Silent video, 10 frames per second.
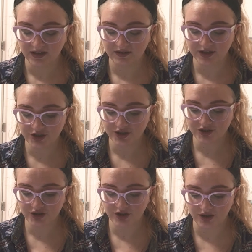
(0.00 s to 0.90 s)
Clinicians
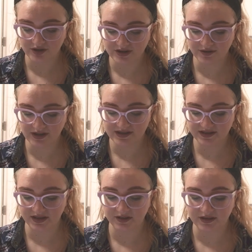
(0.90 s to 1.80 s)
should also
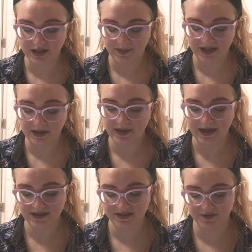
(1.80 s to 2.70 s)
consider limiting
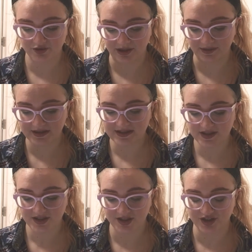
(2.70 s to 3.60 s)
passive treatments
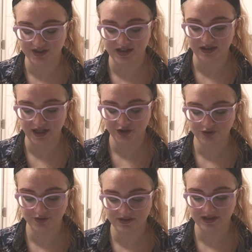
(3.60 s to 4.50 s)
such as
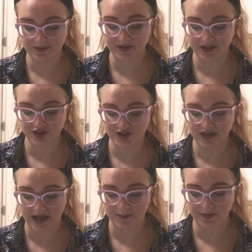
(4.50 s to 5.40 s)
electrical stimulation
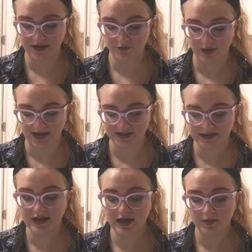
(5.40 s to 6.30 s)
and bed
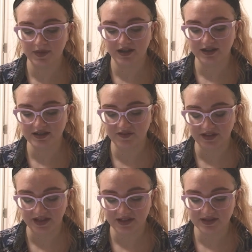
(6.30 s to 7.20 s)
rest because of
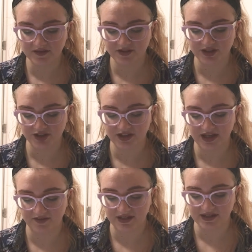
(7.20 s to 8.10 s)
the insufficient
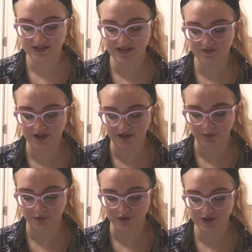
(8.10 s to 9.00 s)
evidence
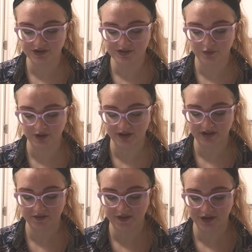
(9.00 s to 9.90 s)
available to support
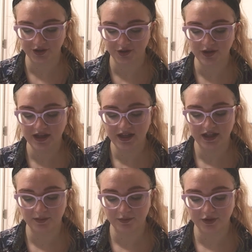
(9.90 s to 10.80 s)
their value
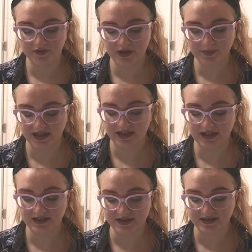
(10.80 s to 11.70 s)
in improving pain
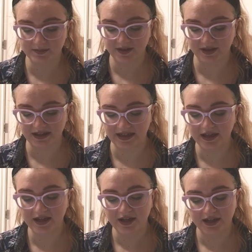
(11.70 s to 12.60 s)
and disability
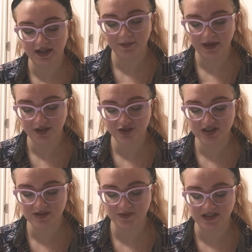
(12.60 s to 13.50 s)
in
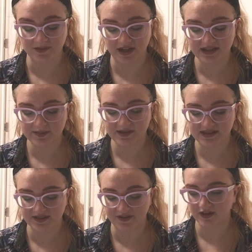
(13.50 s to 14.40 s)
patients with
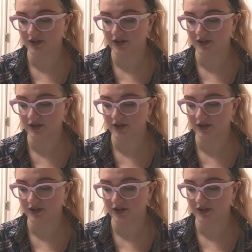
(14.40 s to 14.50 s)
nonspecific